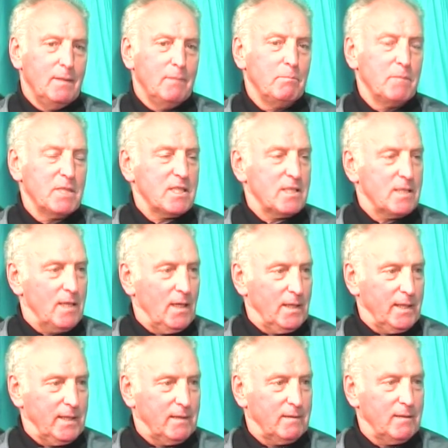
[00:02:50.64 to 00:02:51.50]
Mrs.
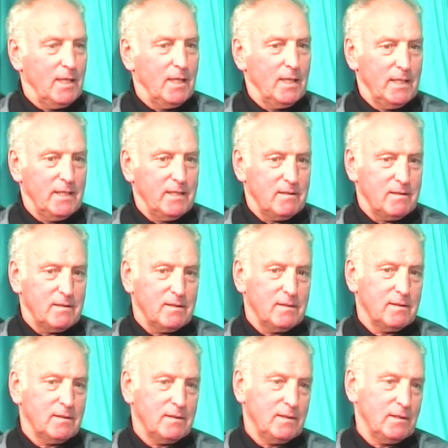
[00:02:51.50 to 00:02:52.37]
Hillick, the
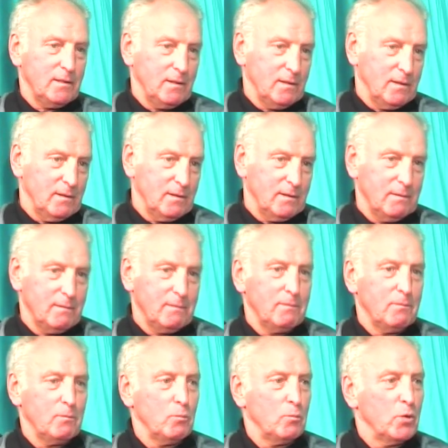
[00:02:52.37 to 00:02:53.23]
Hillicks are
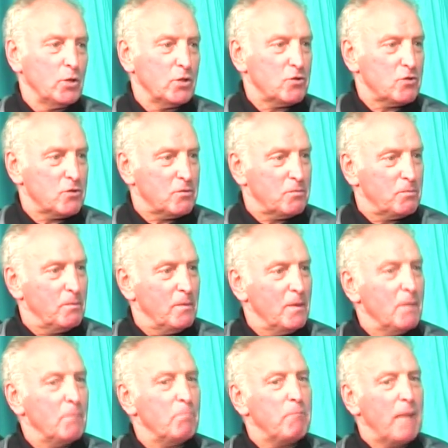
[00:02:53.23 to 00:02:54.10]
what is
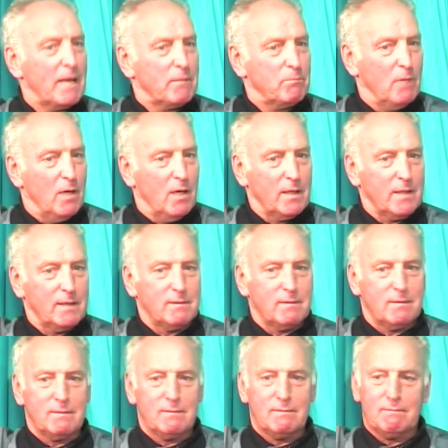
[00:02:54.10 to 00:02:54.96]
black
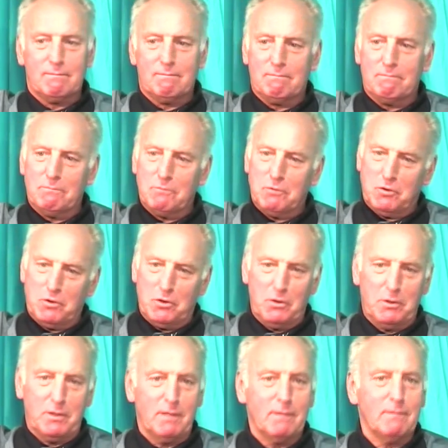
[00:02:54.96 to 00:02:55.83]
market,
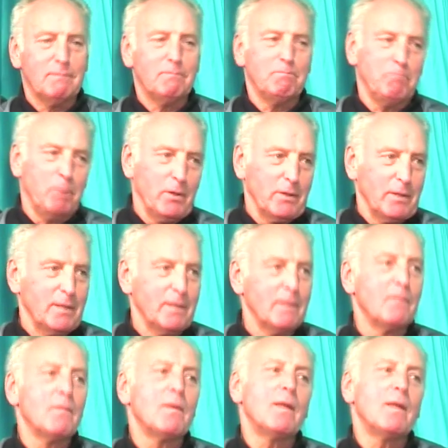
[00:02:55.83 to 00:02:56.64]
sugar, butter.